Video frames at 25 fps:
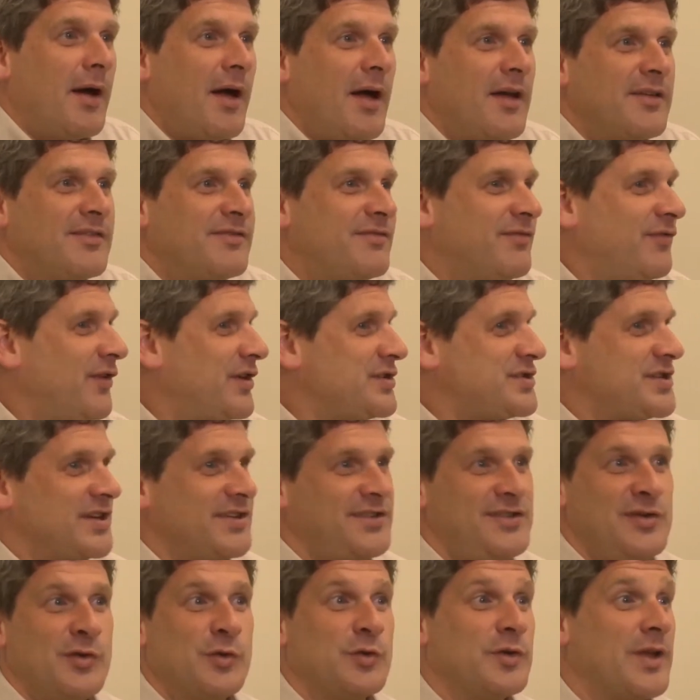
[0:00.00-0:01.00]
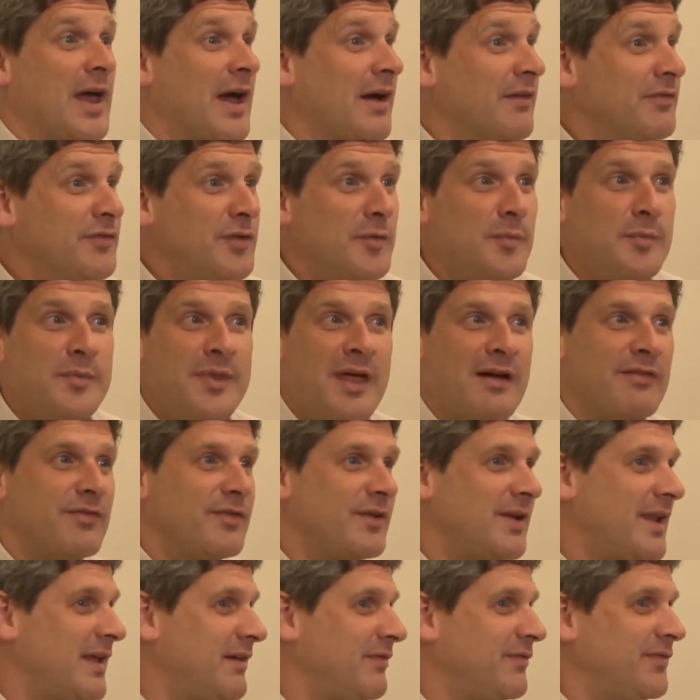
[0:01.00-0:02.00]
as fresh as you could have them, never
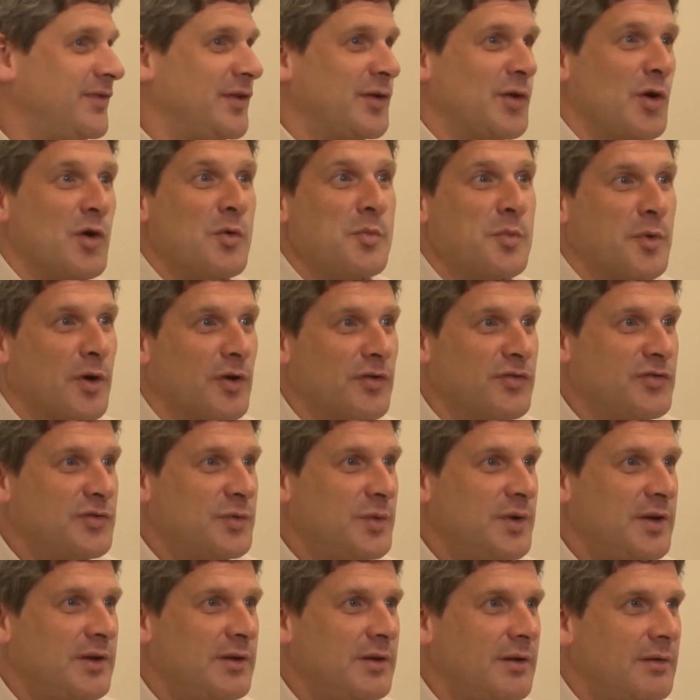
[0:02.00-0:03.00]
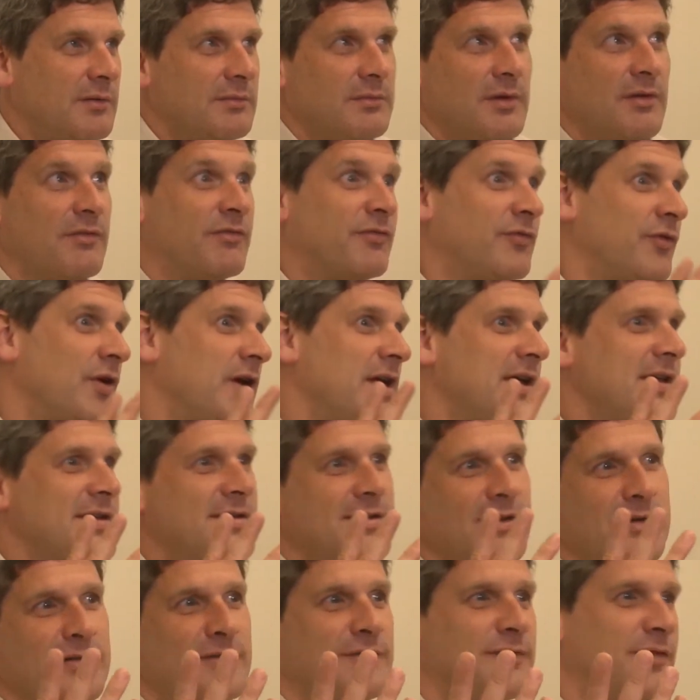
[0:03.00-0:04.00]
left their home country,
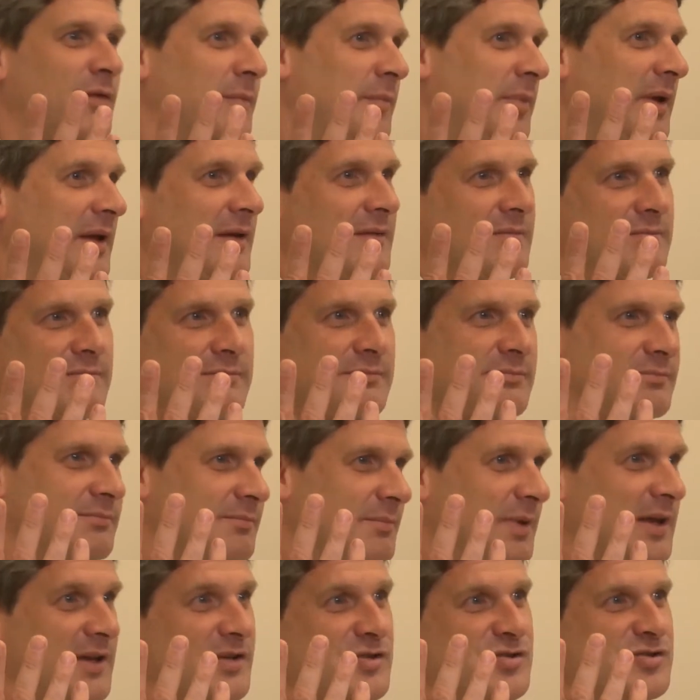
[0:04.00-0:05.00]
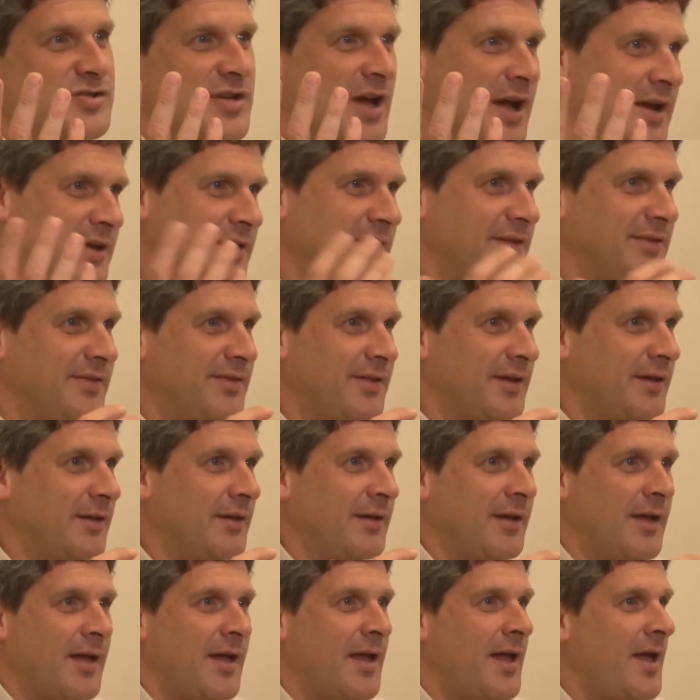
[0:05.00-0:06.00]
afraid of the big Chinese
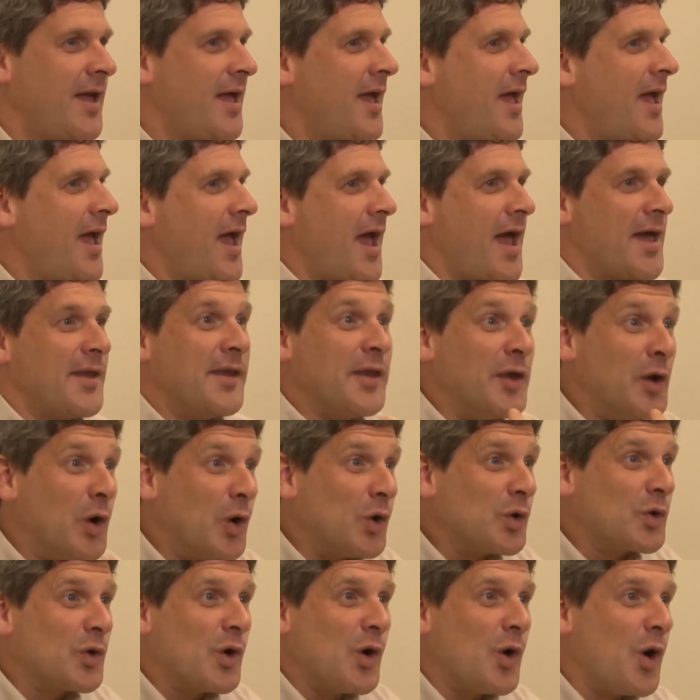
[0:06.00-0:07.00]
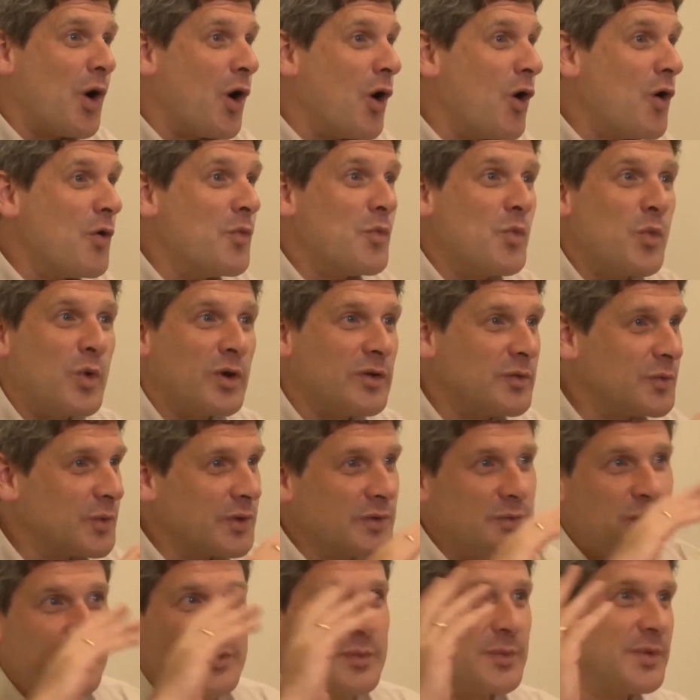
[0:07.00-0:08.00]
thing, and they all go home with
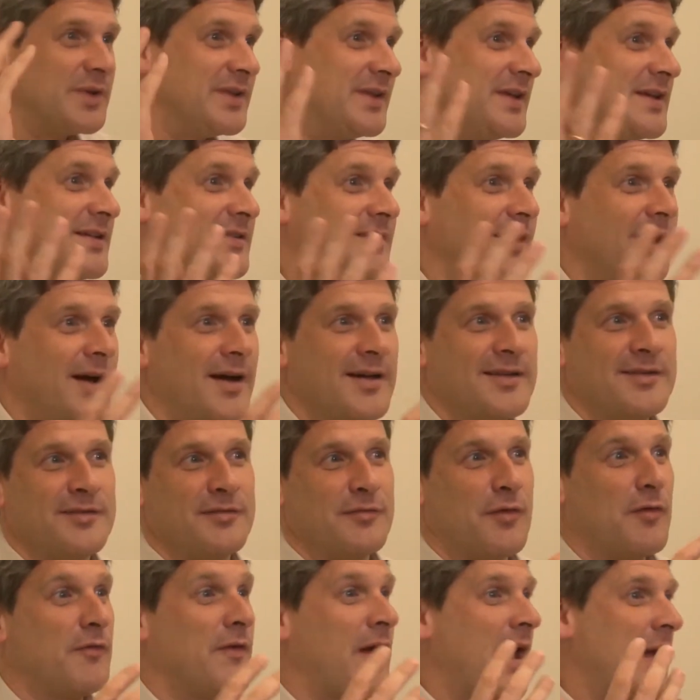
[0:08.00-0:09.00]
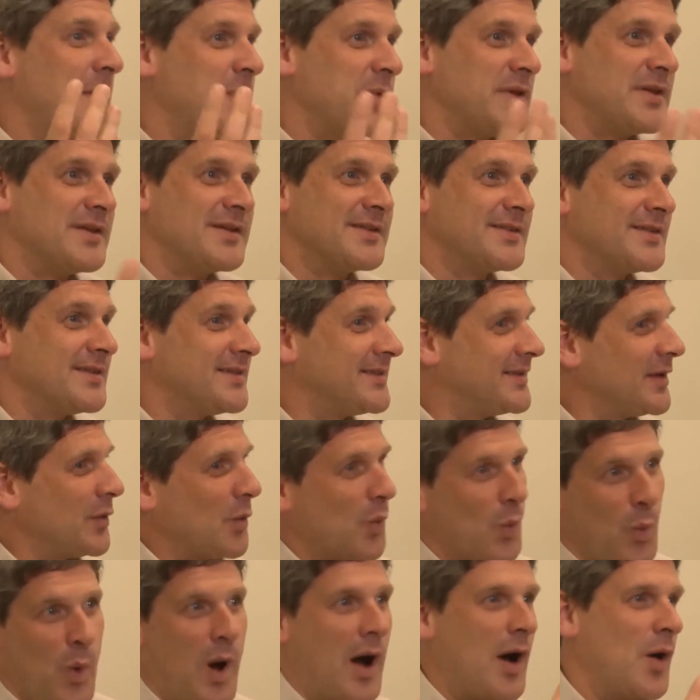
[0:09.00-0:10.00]
these eyes of happiness and say,
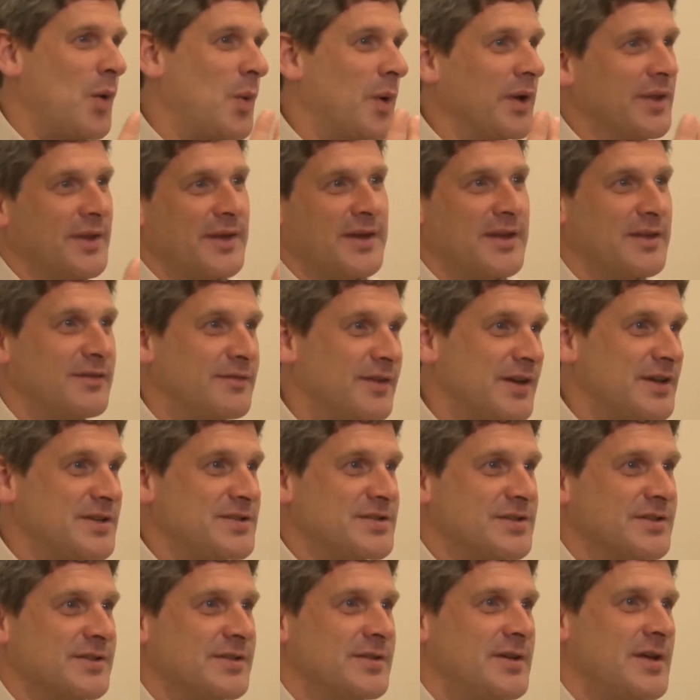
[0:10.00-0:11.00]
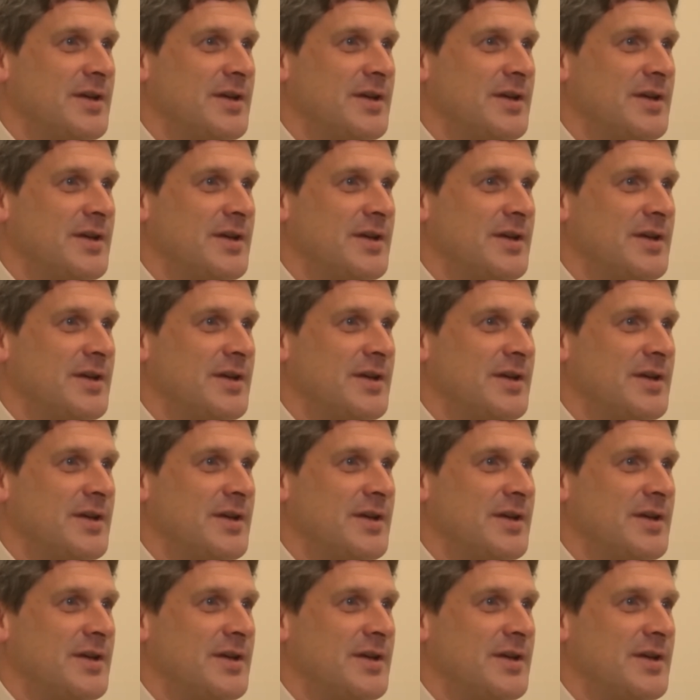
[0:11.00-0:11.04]
wow, what an adventure.